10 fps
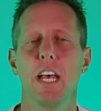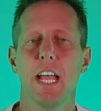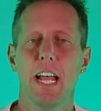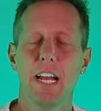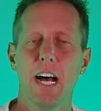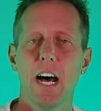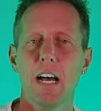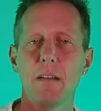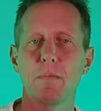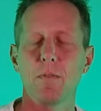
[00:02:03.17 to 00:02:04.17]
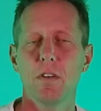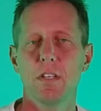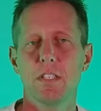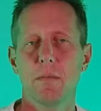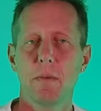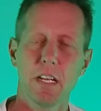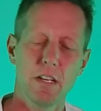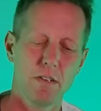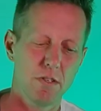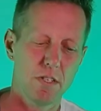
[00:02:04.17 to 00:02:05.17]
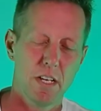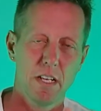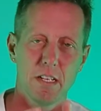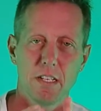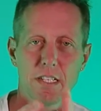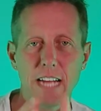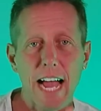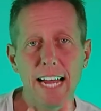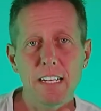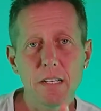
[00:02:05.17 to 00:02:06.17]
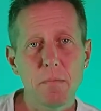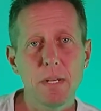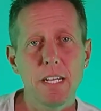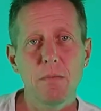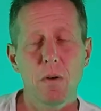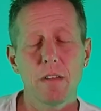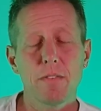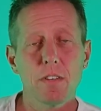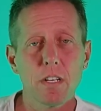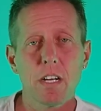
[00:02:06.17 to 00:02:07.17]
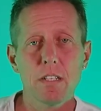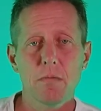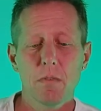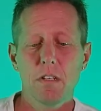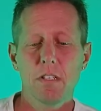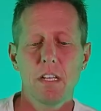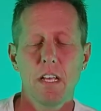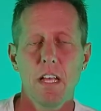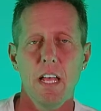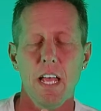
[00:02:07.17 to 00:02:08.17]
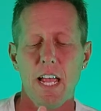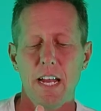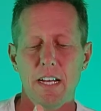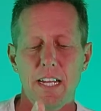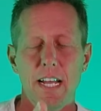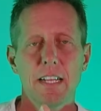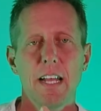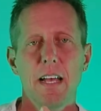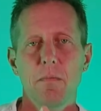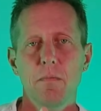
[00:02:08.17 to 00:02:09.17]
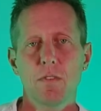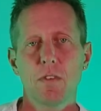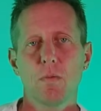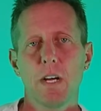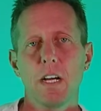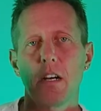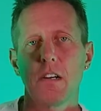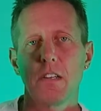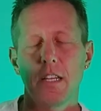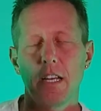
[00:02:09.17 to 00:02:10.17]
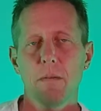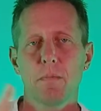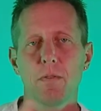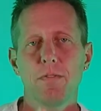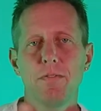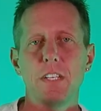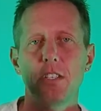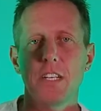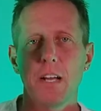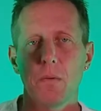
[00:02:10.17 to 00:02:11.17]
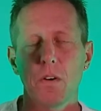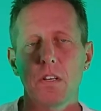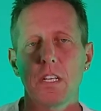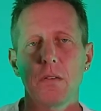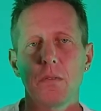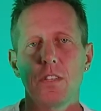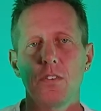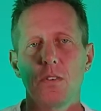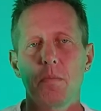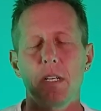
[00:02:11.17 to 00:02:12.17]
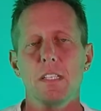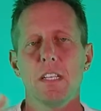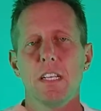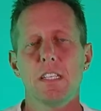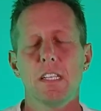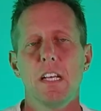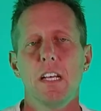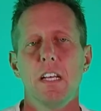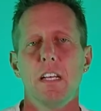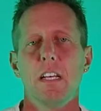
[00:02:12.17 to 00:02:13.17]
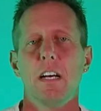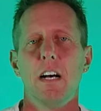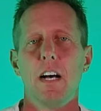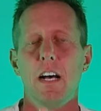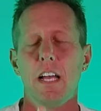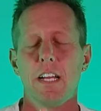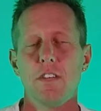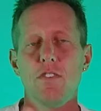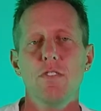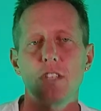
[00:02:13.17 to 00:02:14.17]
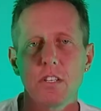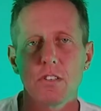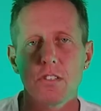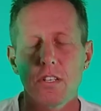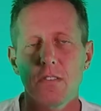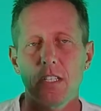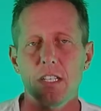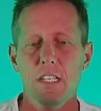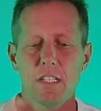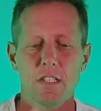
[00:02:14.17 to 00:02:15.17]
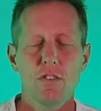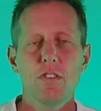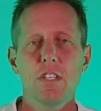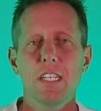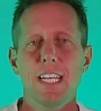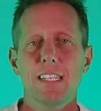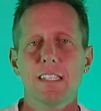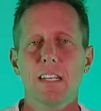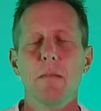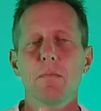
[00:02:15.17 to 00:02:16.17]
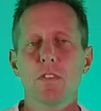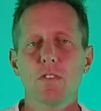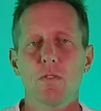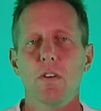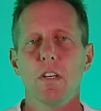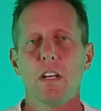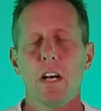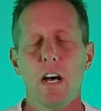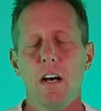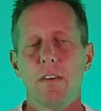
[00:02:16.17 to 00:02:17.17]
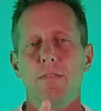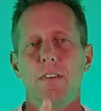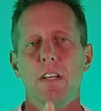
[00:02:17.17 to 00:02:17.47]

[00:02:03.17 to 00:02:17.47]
and to onboard somebody who's decided to be one of your customers and get them to where they're proficient at working with your business and using your services usually takes some sort of